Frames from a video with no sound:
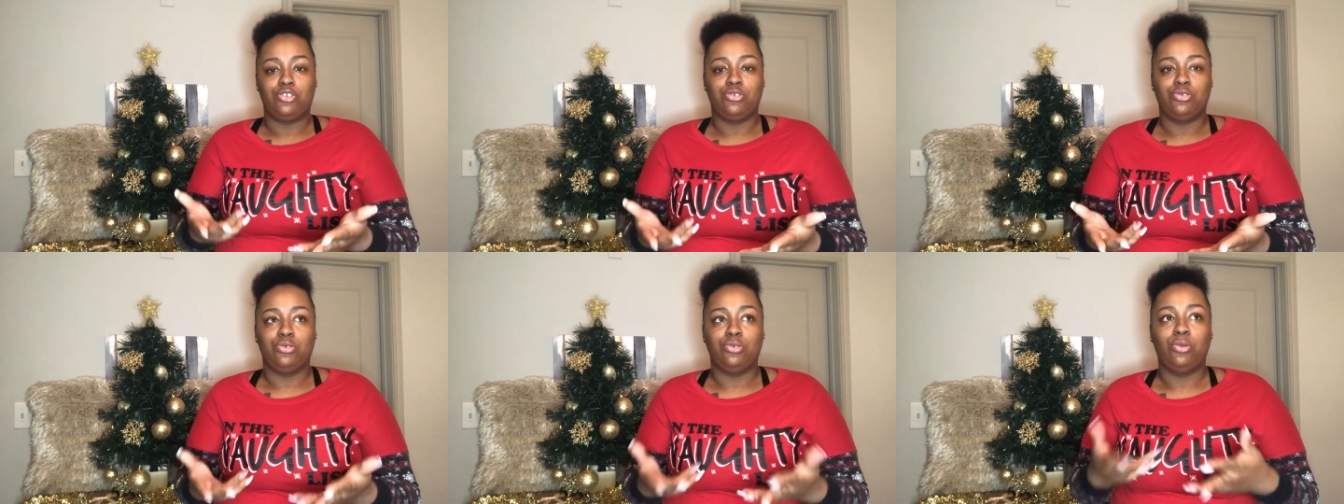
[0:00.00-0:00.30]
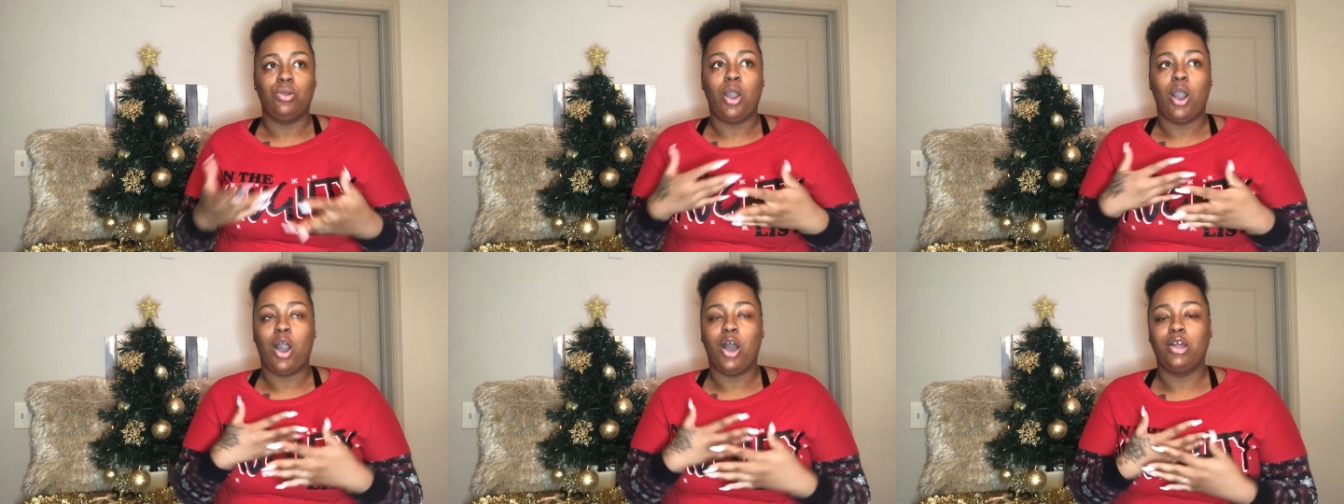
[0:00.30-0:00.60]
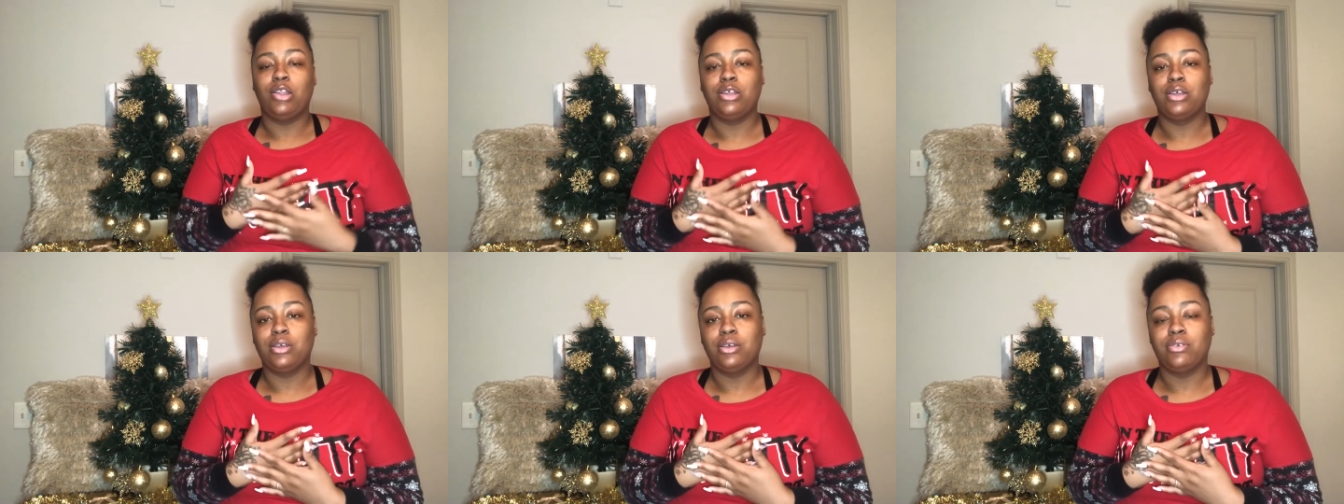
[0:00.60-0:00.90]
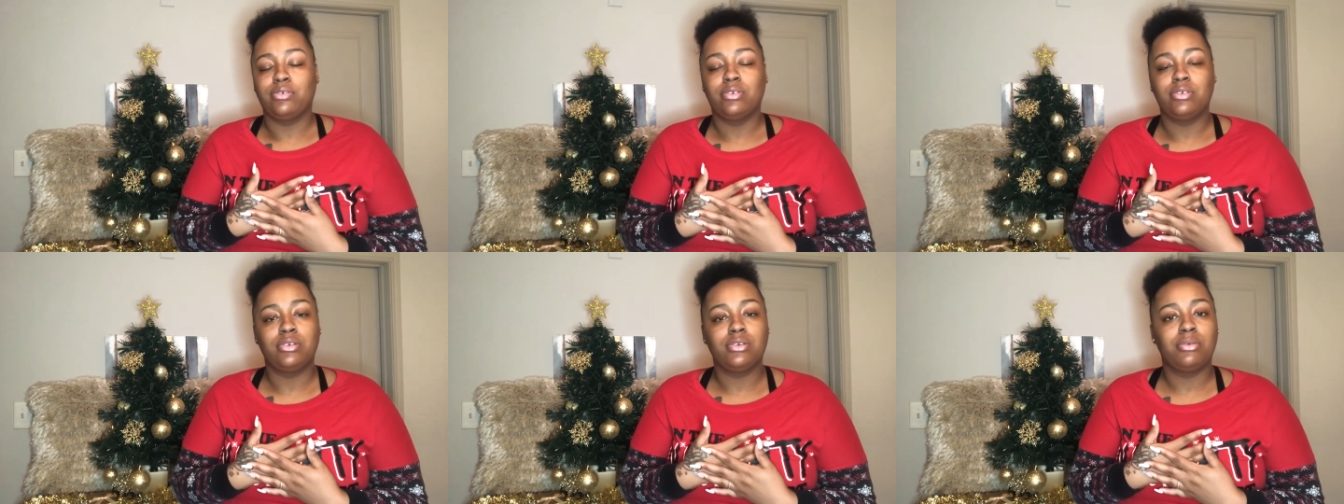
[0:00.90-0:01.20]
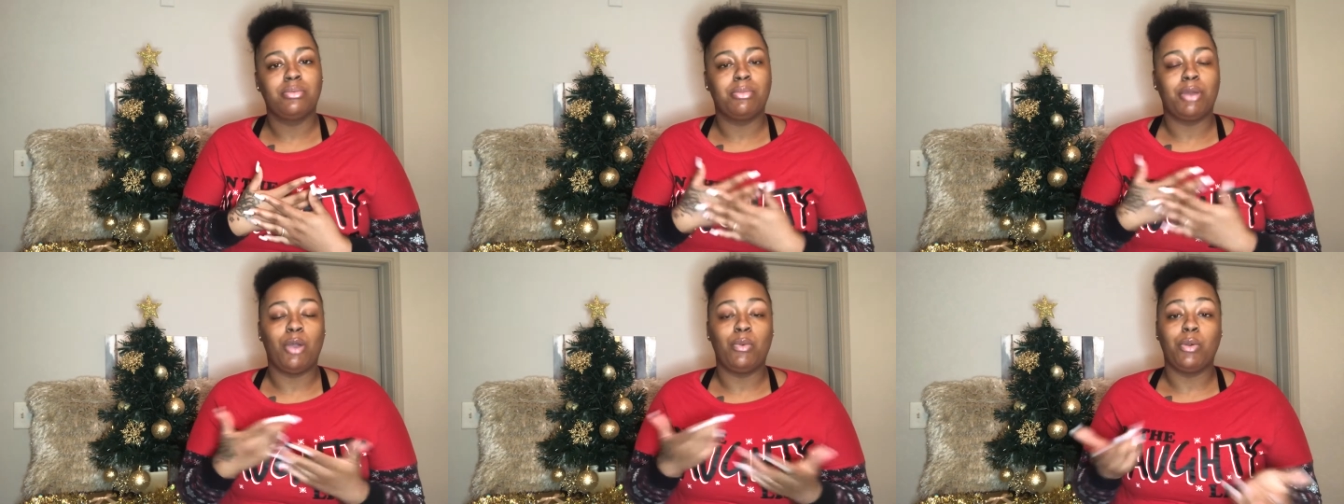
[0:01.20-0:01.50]
to all of
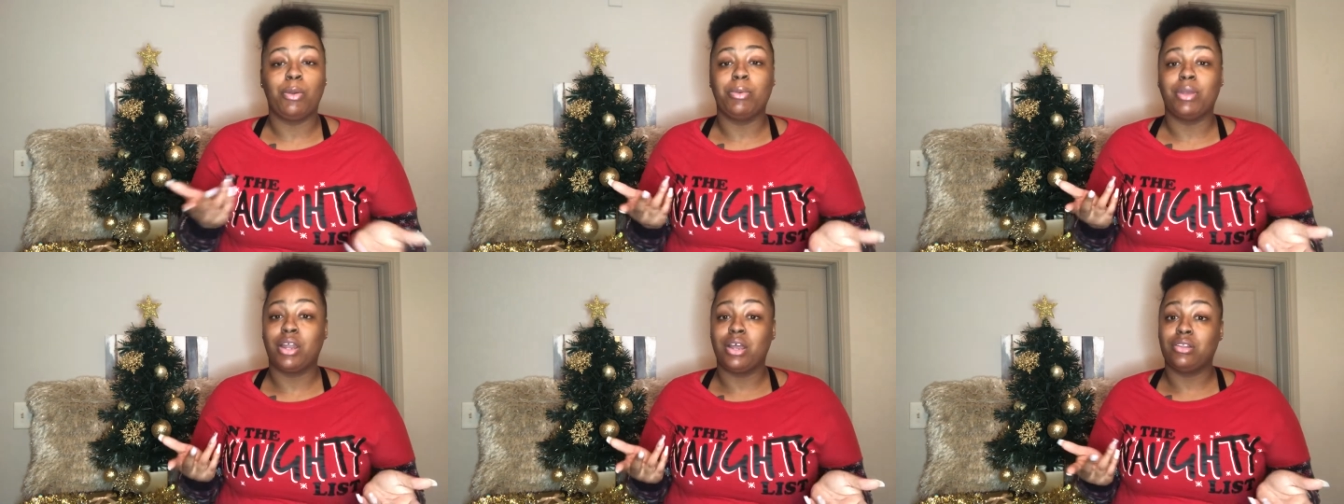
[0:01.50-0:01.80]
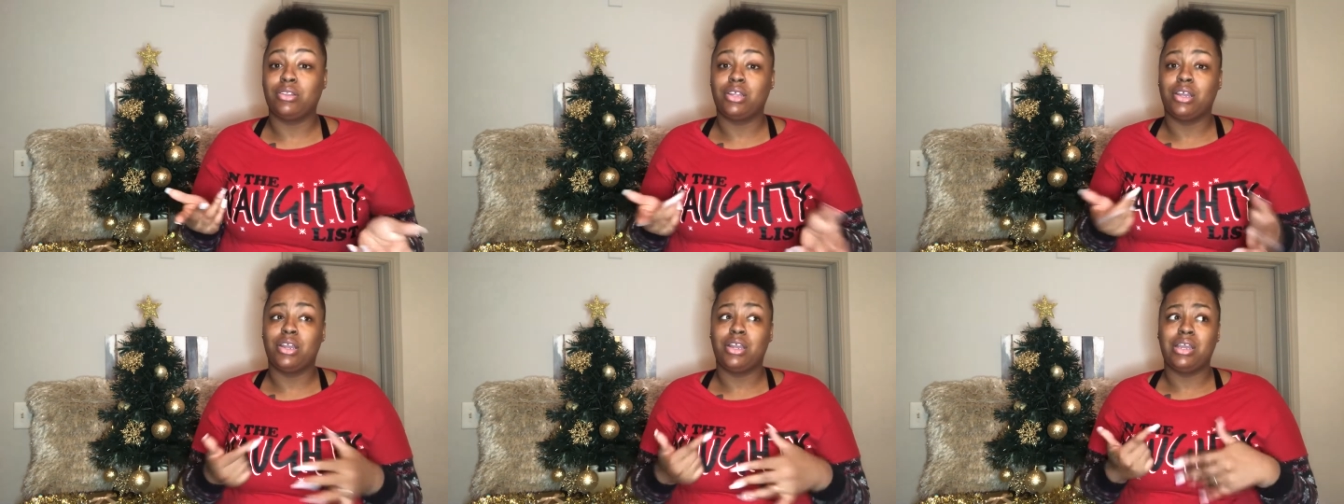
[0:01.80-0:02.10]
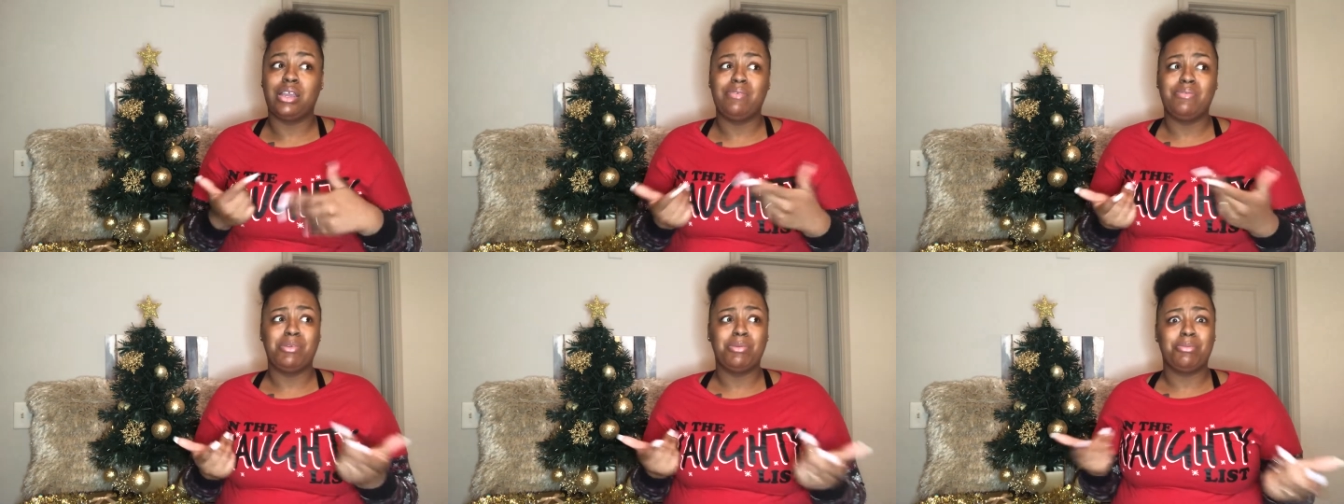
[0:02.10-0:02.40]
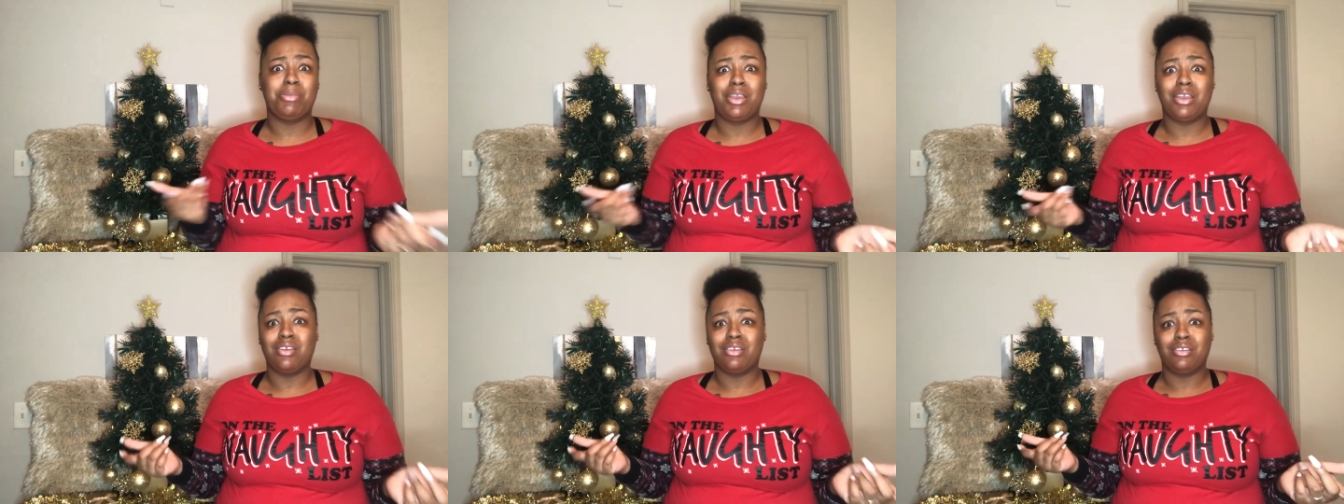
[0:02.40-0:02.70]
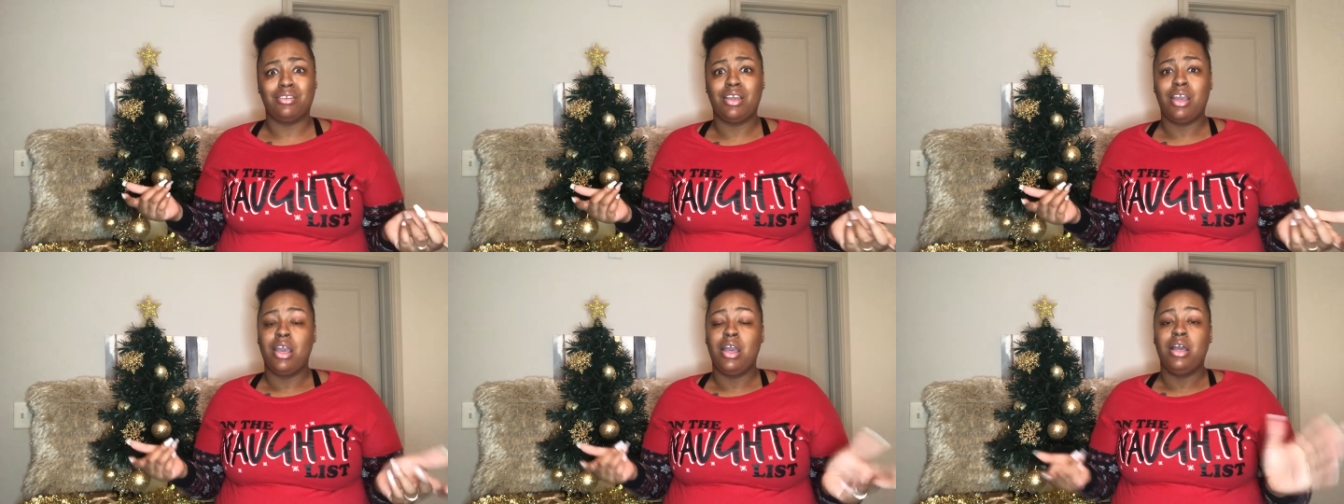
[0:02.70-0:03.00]
my women out there, even men,